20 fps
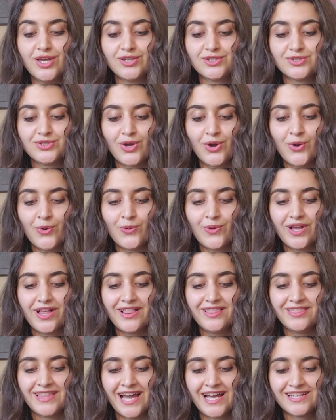So
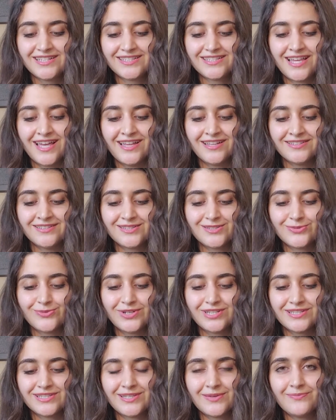in that sense,
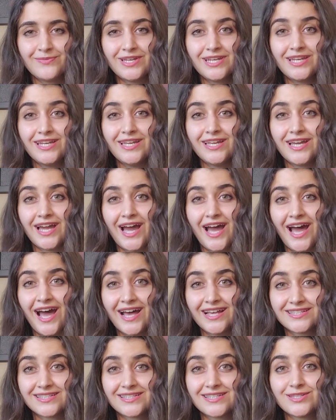when somebody
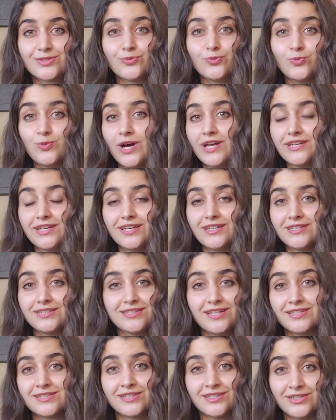asks, what
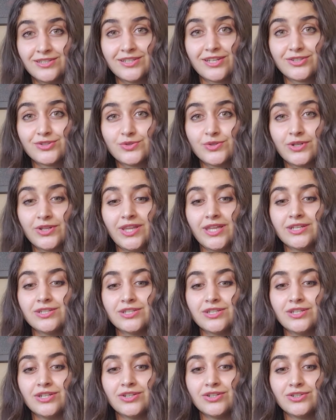does an industrial
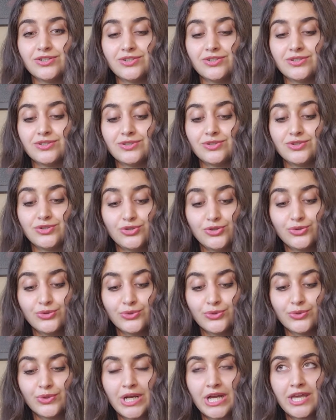engineer
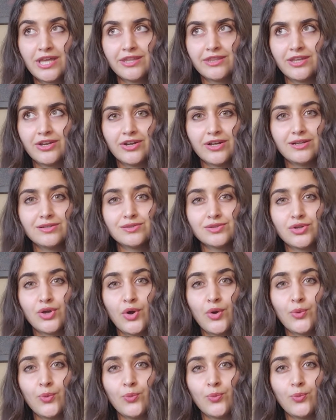do, there is
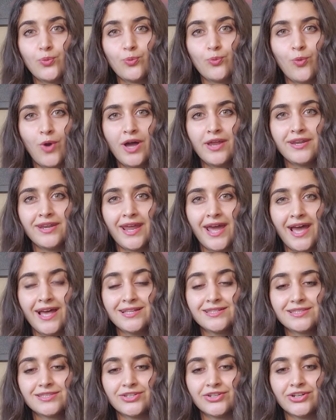no one
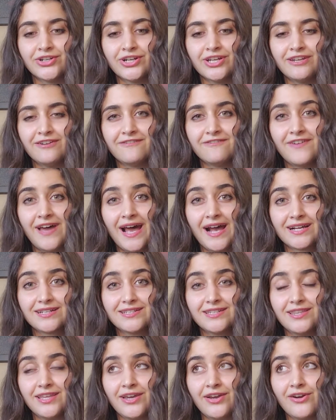answer. In
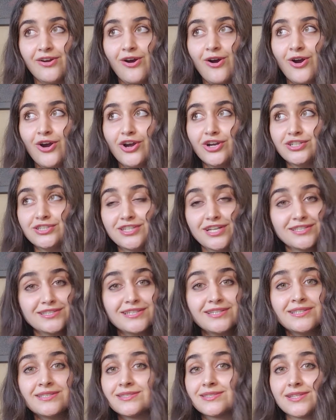fact, there are
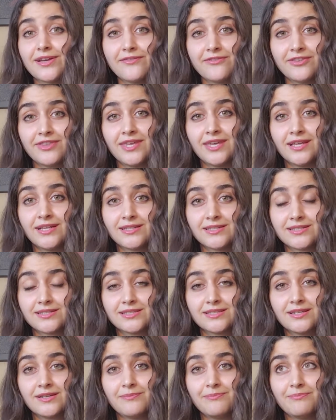dozens of
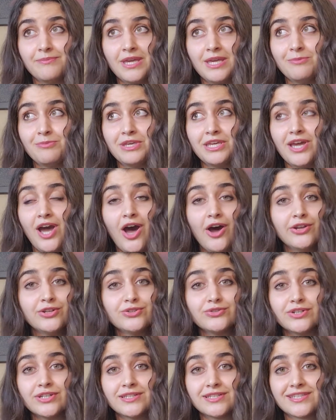things, maybe
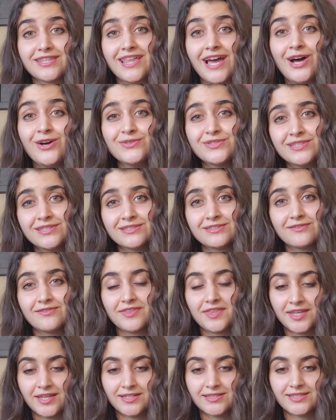hundreds, thousands of
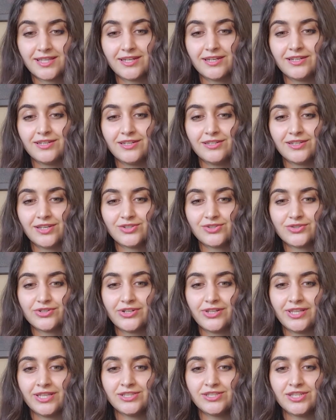things that an
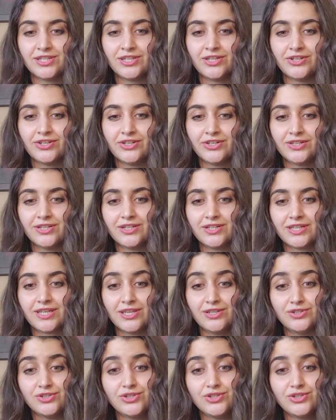industrial engineer can